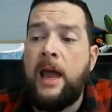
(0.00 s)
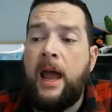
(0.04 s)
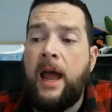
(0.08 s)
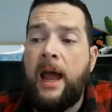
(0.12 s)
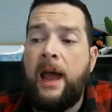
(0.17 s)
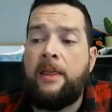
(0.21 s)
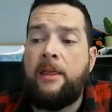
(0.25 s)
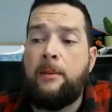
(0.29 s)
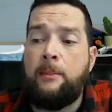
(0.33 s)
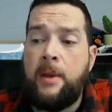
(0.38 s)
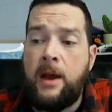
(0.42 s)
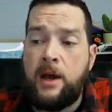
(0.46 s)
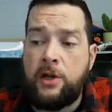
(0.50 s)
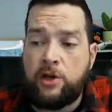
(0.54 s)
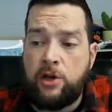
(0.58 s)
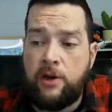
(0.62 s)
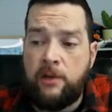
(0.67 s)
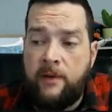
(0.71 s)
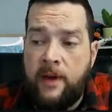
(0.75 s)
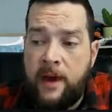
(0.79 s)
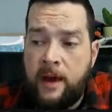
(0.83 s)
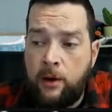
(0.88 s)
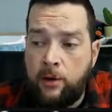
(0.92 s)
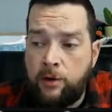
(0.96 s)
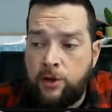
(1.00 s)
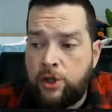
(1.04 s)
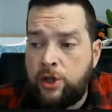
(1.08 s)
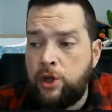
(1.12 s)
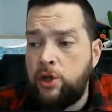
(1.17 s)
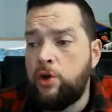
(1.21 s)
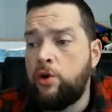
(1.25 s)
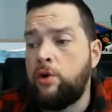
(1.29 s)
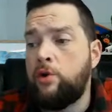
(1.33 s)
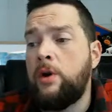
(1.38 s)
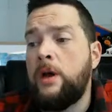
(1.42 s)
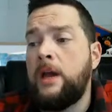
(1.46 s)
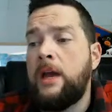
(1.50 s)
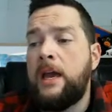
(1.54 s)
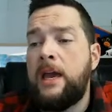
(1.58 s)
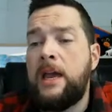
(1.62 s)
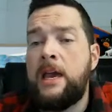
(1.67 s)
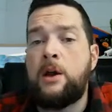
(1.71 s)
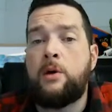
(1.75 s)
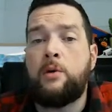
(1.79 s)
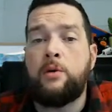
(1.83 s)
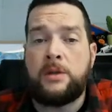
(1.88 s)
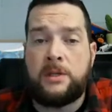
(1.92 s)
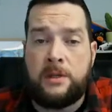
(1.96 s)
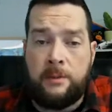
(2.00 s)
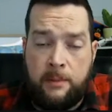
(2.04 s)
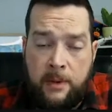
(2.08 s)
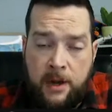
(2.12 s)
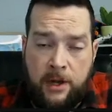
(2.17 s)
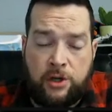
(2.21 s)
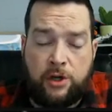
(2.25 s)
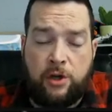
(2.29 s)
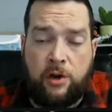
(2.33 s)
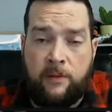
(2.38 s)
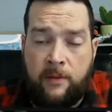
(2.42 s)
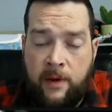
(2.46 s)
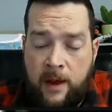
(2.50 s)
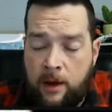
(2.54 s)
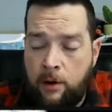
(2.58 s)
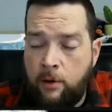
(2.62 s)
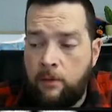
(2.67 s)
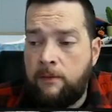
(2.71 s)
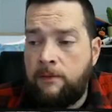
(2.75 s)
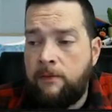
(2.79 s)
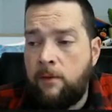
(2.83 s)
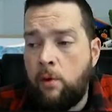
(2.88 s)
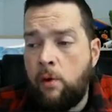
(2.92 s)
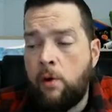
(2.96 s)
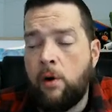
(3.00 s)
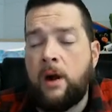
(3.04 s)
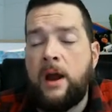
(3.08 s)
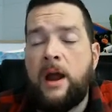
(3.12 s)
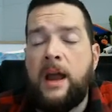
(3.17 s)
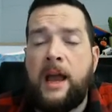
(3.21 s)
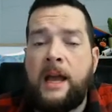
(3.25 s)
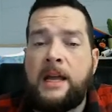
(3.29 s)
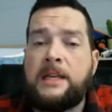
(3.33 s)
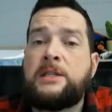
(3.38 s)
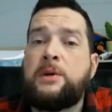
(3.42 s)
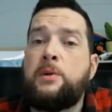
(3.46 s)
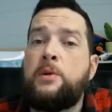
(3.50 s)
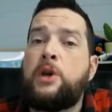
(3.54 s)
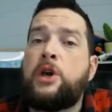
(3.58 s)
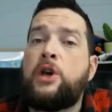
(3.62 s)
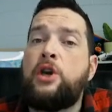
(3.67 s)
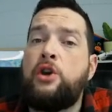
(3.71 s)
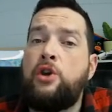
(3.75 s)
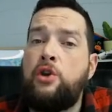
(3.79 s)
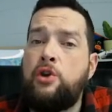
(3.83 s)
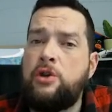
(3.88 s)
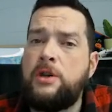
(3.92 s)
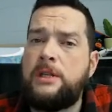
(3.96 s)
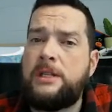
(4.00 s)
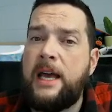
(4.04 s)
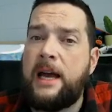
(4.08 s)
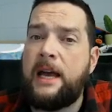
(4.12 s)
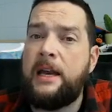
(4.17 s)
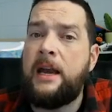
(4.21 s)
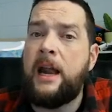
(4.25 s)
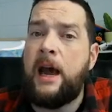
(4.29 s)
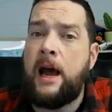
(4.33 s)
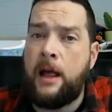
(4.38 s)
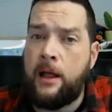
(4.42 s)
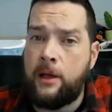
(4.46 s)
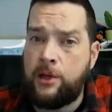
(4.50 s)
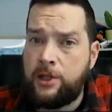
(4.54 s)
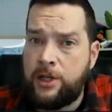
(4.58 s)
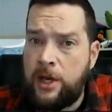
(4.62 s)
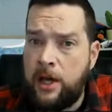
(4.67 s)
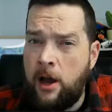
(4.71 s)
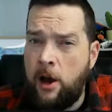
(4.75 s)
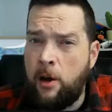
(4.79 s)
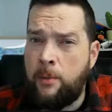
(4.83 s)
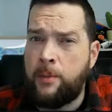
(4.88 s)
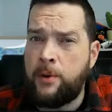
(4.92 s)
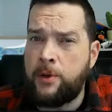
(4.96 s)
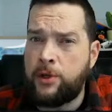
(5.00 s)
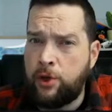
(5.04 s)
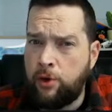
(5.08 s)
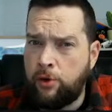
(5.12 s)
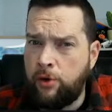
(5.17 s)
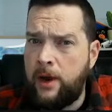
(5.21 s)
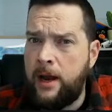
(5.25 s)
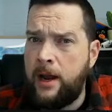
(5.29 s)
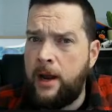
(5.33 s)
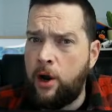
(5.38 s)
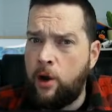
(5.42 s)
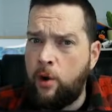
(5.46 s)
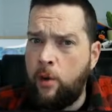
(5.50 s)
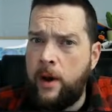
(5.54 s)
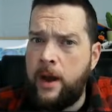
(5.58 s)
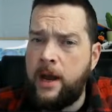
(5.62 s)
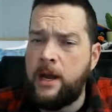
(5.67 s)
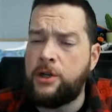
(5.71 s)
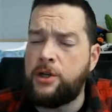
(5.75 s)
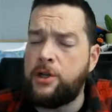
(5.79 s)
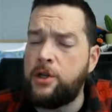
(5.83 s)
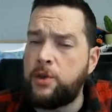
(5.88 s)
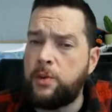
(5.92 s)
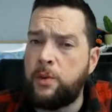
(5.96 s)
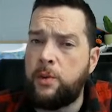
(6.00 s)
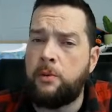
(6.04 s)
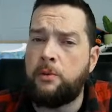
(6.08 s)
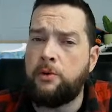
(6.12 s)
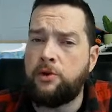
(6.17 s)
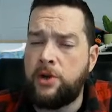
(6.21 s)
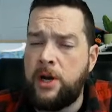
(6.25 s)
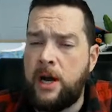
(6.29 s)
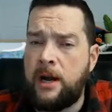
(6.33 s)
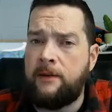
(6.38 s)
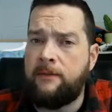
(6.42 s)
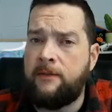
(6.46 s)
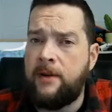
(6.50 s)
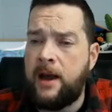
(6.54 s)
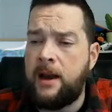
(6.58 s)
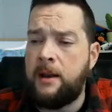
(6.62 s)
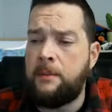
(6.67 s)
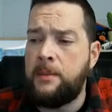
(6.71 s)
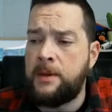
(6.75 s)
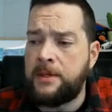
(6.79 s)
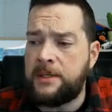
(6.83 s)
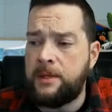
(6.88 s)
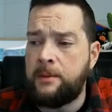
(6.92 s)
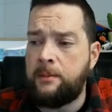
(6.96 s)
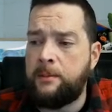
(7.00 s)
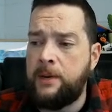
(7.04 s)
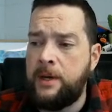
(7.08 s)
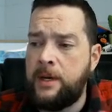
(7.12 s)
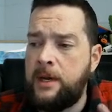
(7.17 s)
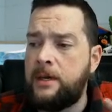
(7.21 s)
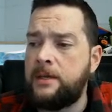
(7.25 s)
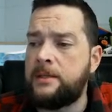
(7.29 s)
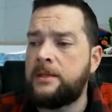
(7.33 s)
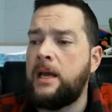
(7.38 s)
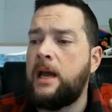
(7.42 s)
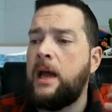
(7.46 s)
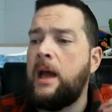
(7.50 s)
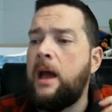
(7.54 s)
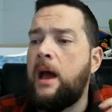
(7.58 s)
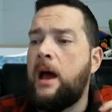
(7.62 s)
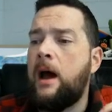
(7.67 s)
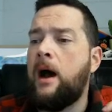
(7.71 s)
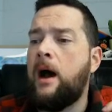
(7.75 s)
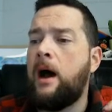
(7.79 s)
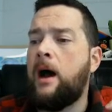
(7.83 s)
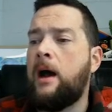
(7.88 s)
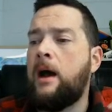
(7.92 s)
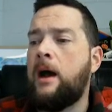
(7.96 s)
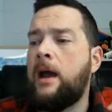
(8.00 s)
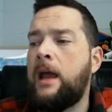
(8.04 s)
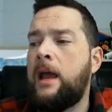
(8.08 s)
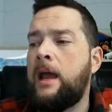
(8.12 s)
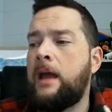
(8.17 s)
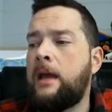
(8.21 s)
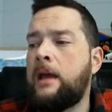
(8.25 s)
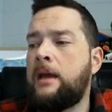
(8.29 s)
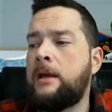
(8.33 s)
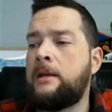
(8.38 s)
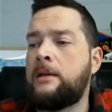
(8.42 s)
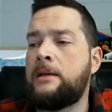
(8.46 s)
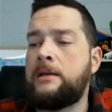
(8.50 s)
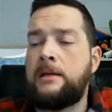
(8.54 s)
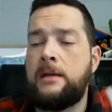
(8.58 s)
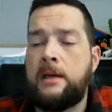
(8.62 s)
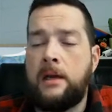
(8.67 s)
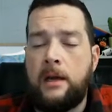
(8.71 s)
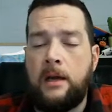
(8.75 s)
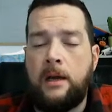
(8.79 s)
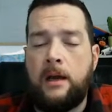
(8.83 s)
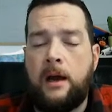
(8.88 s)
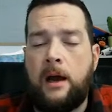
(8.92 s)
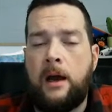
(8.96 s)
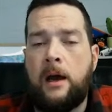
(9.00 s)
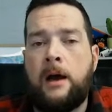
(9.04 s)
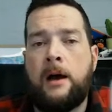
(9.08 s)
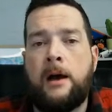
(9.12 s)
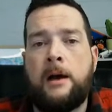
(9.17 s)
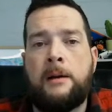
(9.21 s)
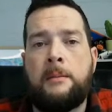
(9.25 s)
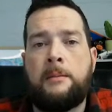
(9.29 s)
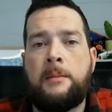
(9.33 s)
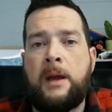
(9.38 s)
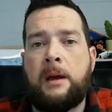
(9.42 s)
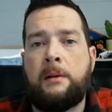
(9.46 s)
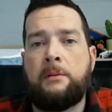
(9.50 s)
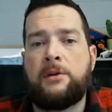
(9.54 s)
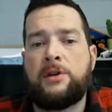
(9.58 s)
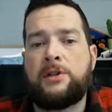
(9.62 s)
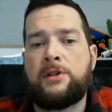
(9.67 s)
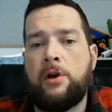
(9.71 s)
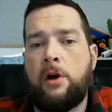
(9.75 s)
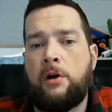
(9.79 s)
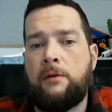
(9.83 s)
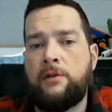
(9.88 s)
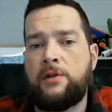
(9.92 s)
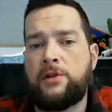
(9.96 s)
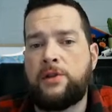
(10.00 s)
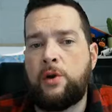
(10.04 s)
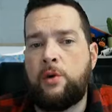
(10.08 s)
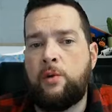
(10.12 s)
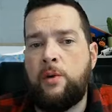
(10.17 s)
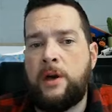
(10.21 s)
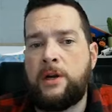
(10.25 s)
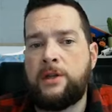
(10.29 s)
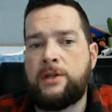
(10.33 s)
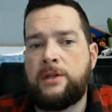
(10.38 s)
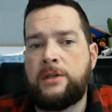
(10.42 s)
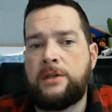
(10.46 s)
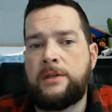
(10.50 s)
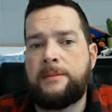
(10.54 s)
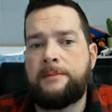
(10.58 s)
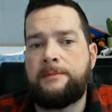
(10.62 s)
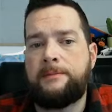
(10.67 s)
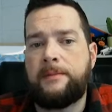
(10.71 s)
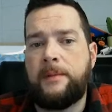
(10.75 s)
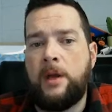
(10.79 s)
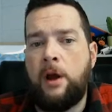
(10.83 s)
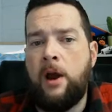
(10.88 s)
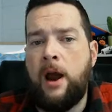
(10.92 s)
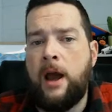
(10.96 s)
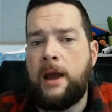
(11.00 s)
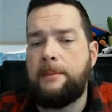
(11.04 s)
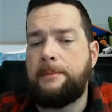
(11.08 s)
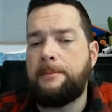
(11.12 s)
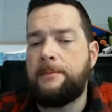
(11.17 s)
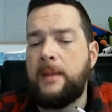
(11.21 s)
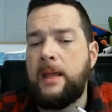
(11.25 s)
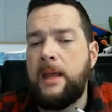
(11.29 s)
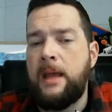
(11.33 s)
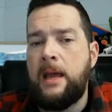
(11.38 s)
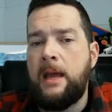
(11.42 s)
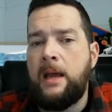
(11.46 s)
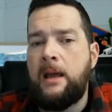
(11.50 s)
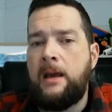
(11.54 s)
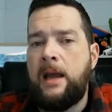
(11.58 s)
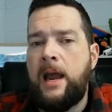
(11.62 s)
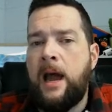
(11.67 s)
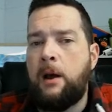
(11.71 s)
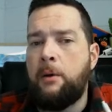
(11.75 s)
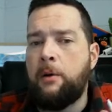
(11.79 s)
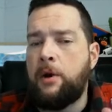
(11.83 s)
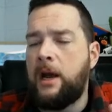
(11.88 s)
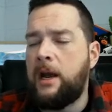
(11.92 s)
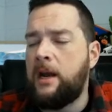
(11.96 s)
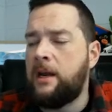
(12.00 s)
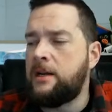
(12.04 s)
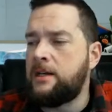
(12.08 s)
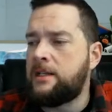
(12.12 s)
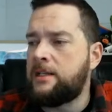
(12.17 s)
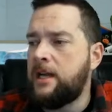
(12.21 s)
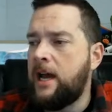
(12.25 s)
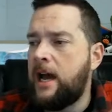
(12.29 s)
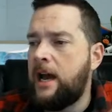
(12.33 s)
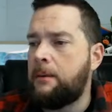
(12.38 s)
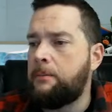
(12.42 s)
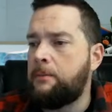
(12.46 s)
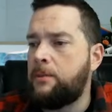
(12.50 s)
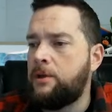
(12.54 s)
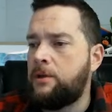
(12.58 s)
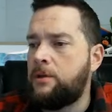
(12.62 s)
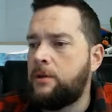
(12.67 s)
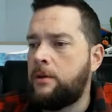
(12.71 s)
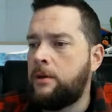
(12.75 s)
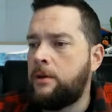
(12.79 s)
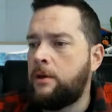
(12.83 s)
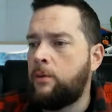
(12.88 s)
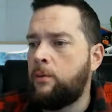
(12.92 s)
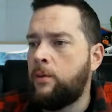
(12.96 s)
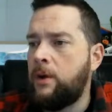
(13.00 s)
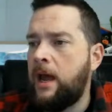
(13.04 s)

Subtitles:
and the measure of angle 2 equals the measure of angle 4. And so we can use that knowledge to help us create equations when we're trying to find a missing piece and be able to solve those equations. All right, now we're going to decide, but you know,